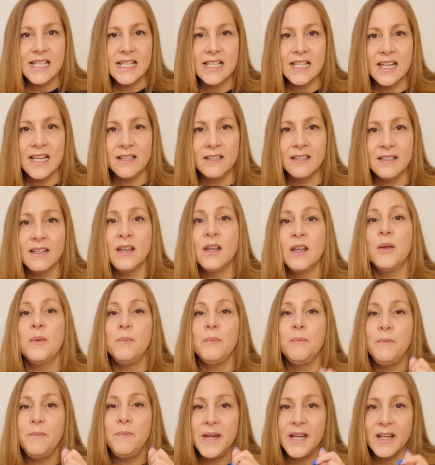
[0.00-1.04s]
it
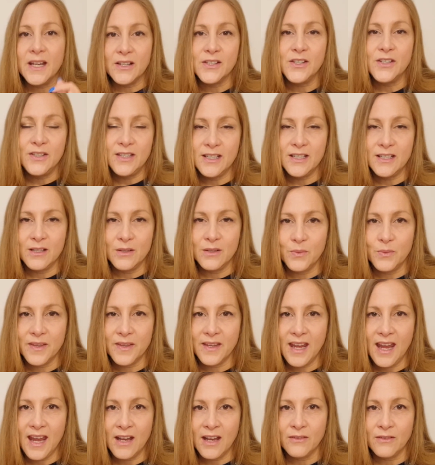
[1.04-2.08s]
because you did it with
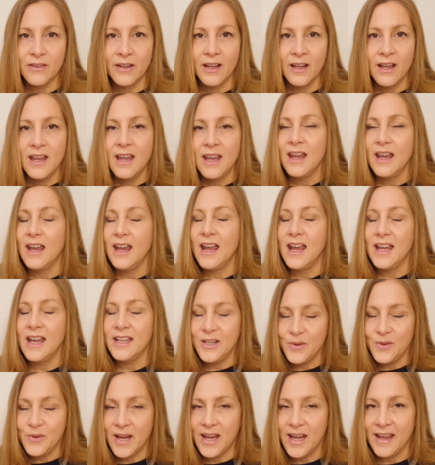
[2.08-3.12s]
Canva, and
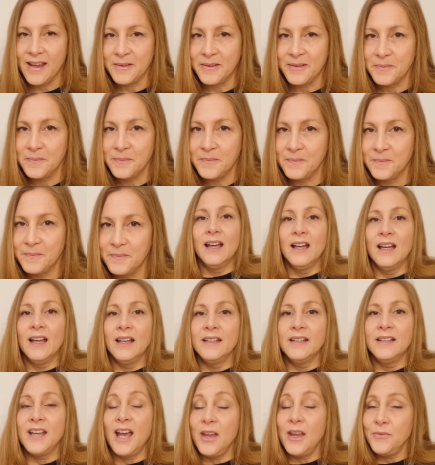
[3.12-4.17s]
you can.
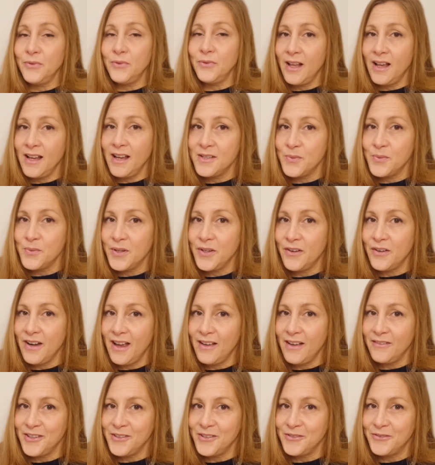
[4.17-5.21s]
Time flies when you're
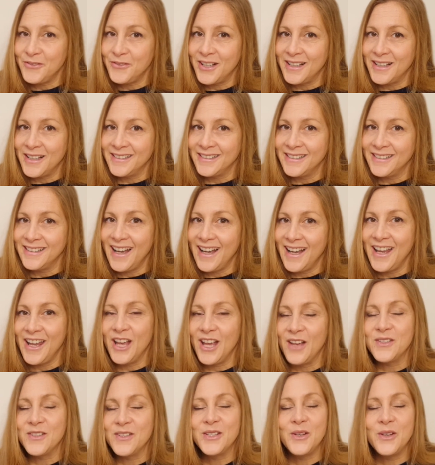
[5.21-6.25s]
having fun. I
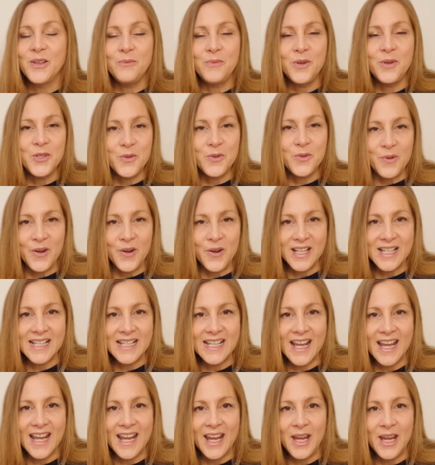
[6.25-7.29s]
have so much more to
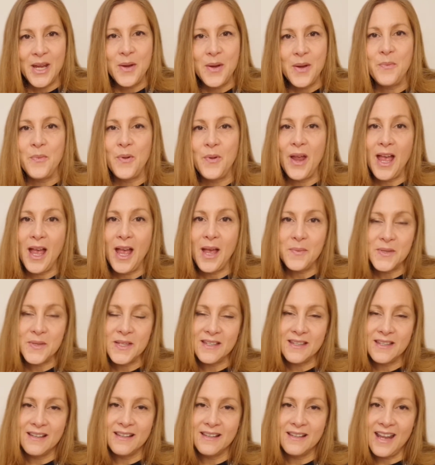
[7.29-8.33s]
say,
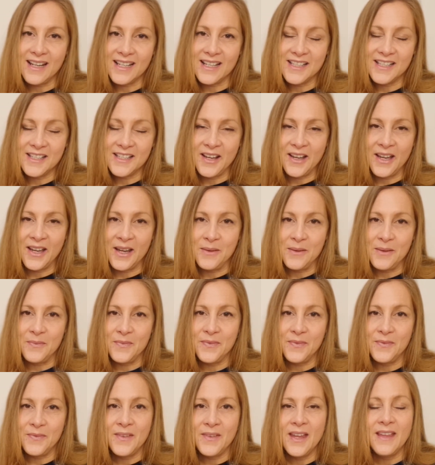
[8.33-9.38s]
perhaps next time.
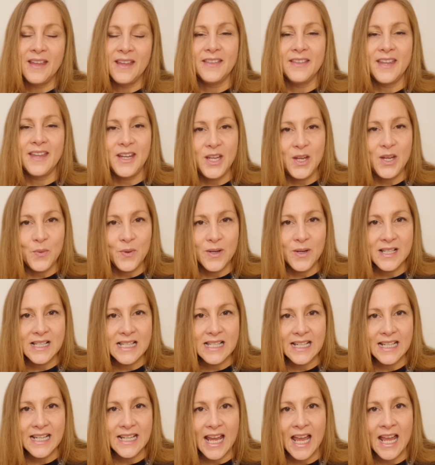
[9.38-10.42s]
Thank you
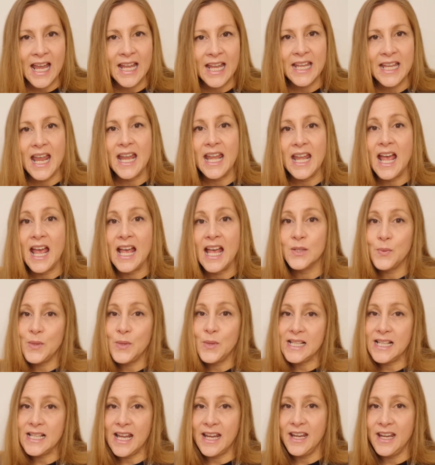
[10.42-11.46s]
once again, and as we
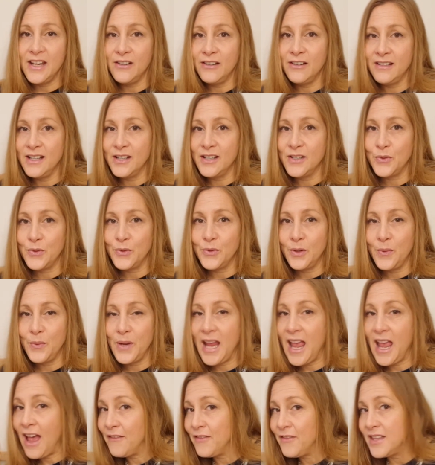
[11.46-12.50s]
say here in Israel, we
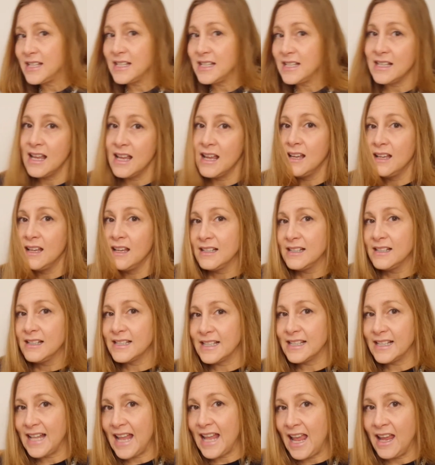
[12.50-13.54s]
have this
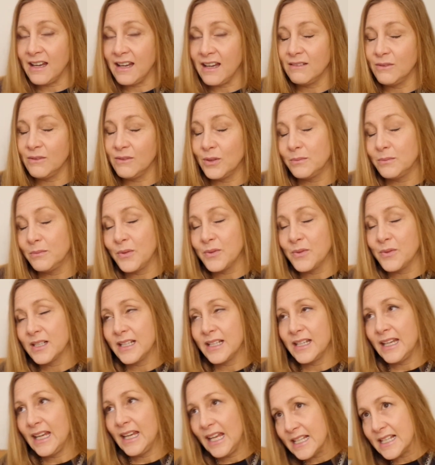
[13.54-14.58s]
slang, well,
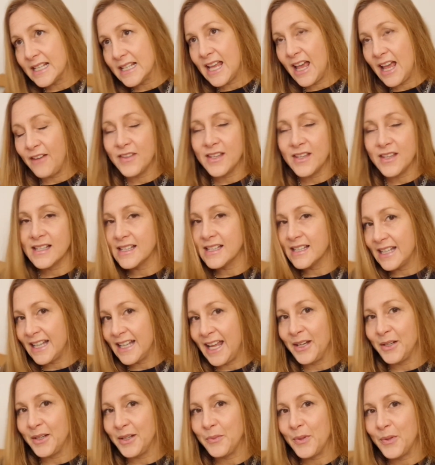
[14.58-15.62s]
mostly kids have this
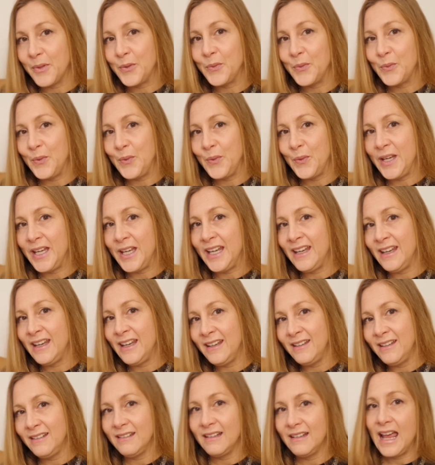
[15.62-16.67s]
slang, but
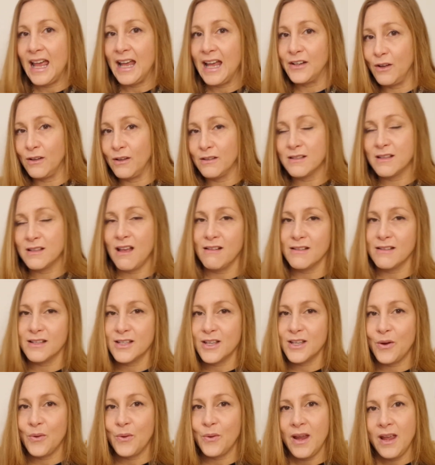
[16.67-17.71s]
we adults also,